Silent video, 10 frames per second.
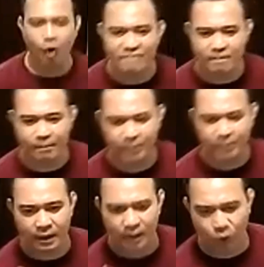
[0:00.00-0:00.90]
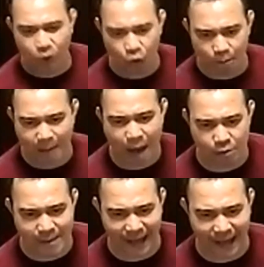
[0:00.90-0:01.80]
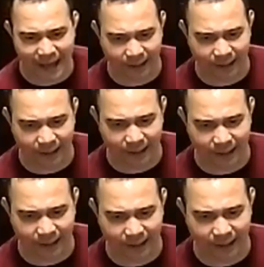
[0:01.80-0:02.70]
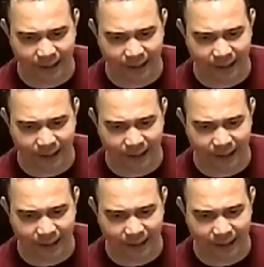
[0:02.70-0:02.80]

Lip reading: 2 of your power weight. Okay?